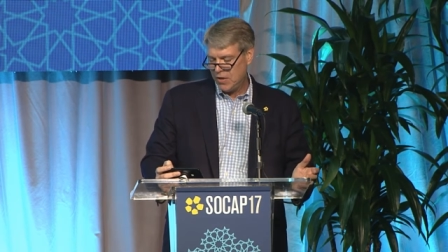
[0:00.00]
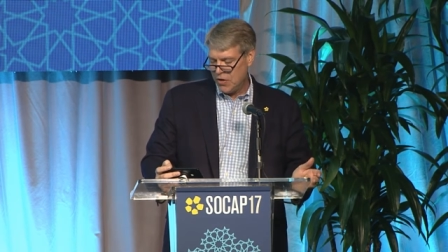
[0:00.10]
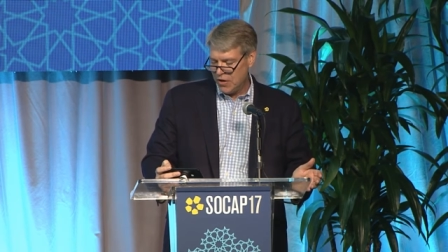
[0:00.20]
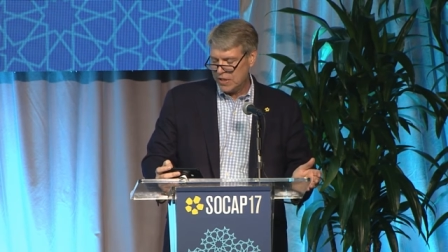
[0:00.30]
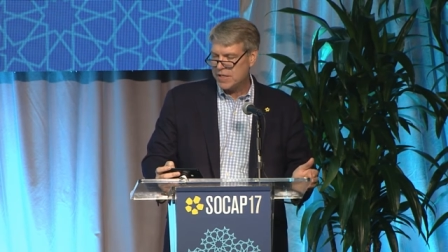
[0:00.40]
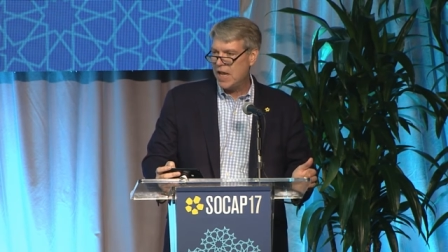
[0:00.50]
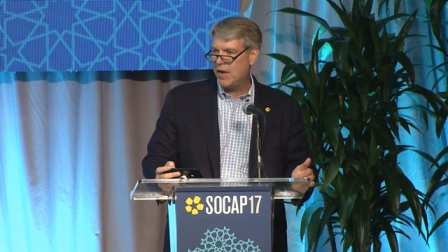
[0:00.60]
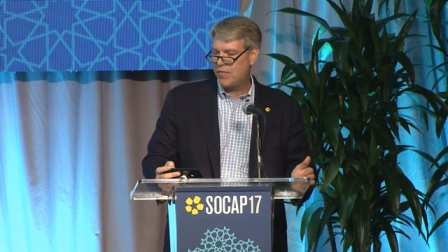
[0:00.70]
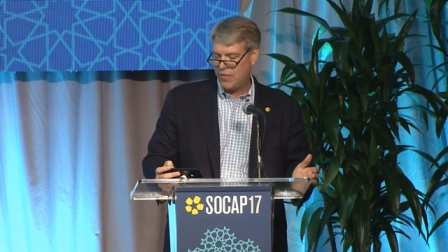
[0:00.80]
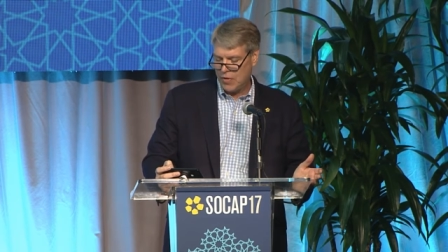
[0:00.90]

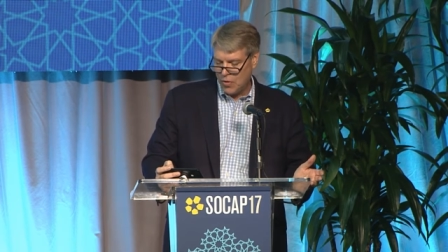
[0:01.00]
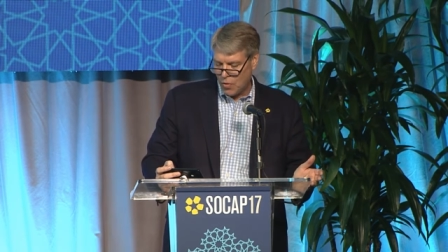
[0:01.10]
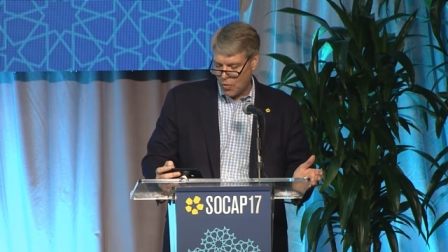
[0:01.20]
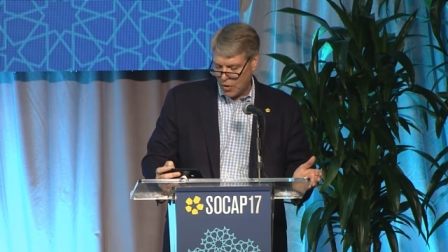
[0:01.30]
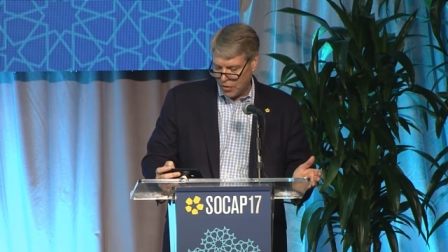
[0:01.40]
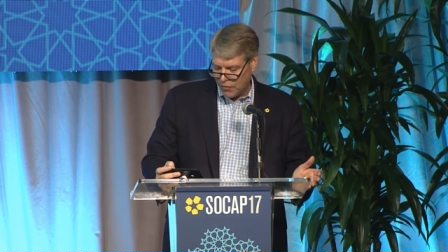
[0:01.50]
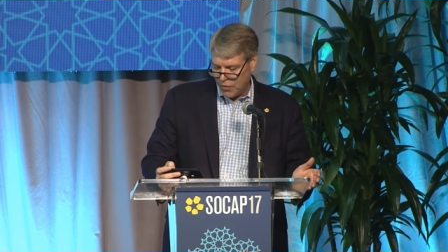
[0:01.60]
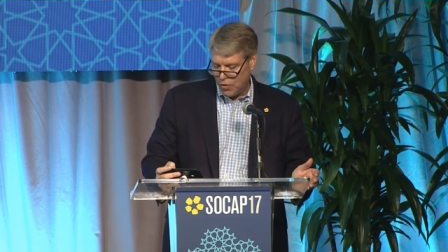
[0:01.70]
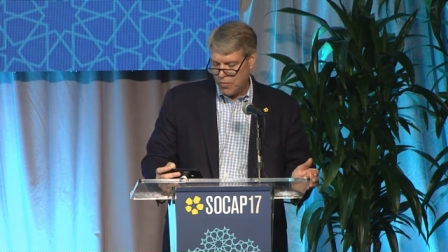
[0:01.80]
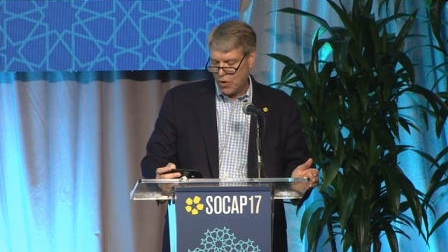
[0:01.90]
UNICEF, World
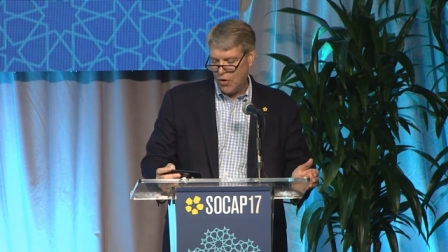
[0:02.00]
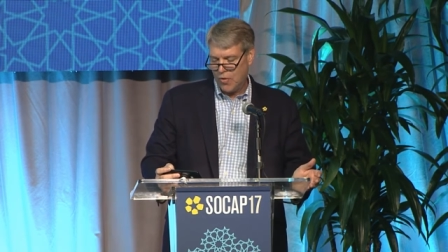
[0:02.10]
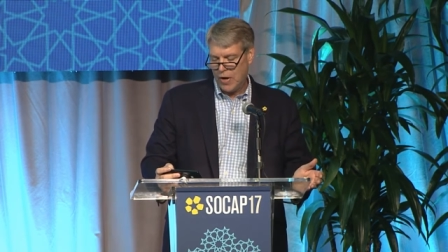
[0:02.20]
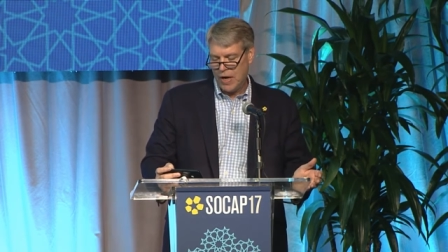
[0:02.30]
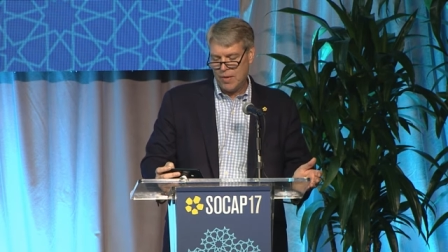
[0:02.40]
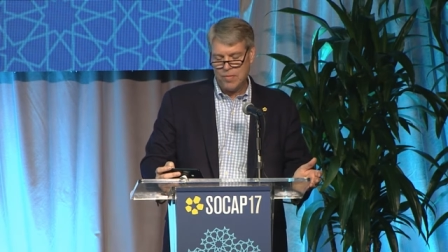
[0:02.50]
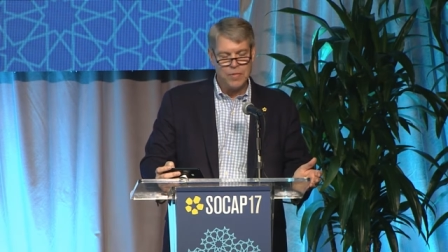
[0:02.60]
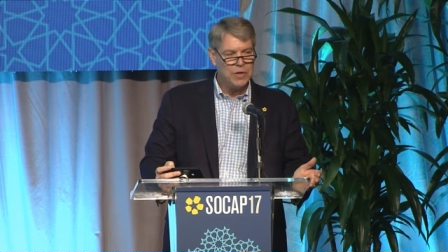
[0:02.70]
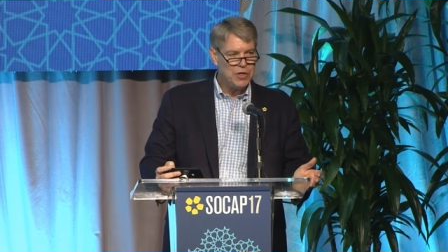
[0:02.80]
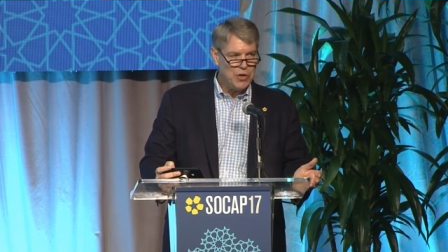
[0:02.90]
Food
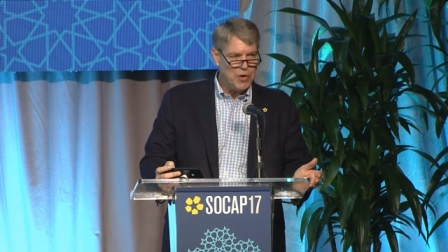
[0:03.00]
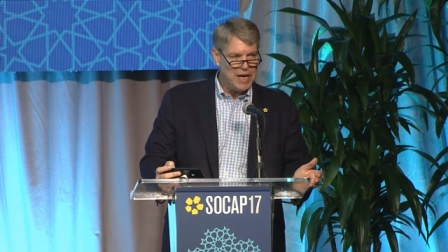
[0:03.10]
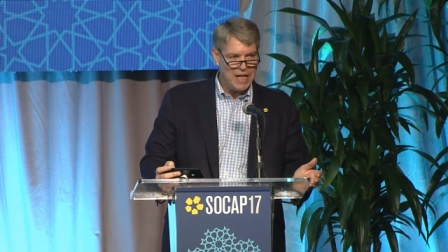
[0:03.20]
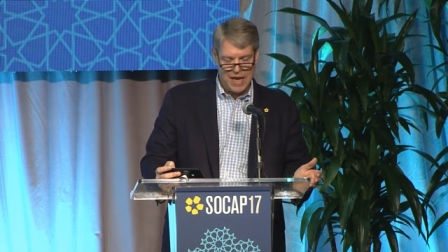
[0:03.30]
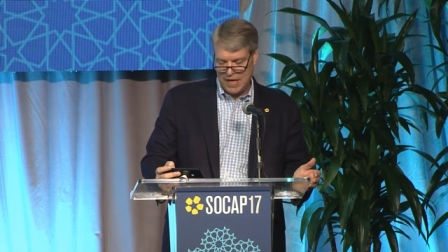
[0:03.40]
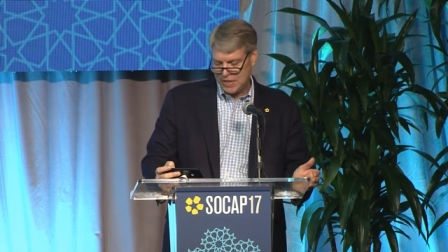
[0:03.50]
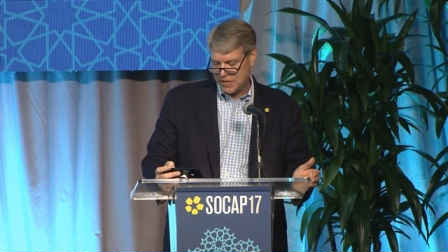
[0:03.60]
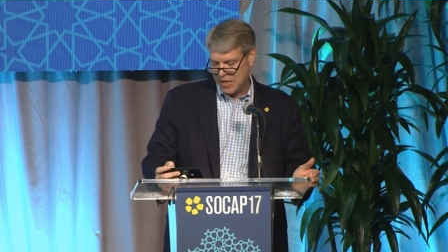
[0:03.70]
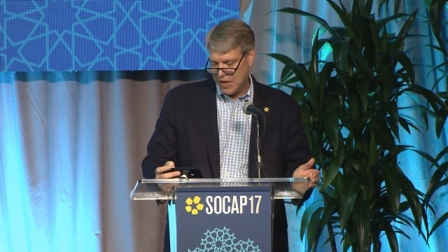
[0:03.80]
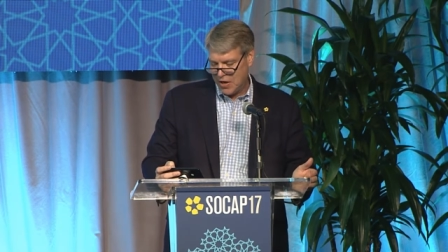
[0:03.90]
Program,
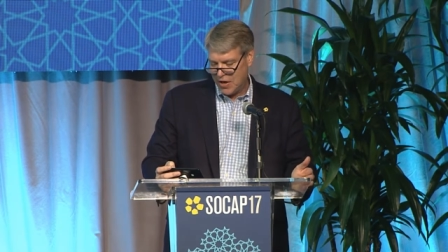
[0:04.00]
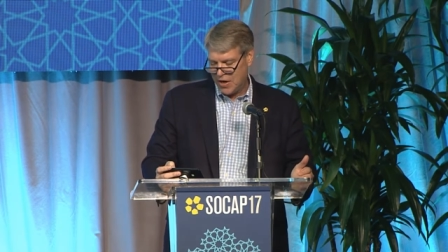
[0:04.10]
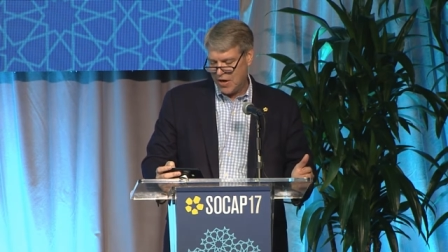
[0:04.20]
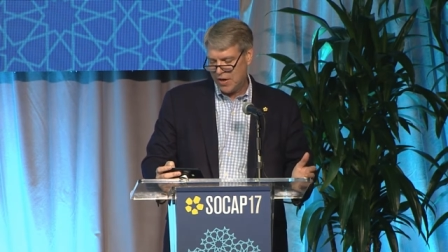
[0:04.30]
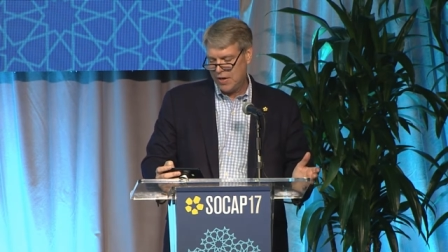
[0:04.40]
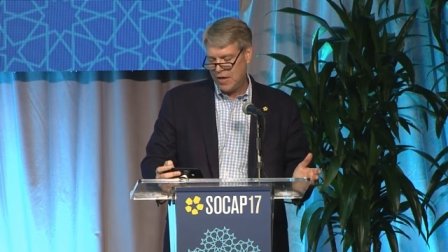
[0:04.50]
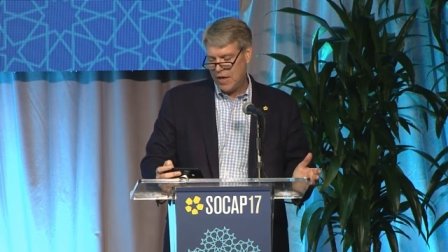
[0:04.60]
UNHCR,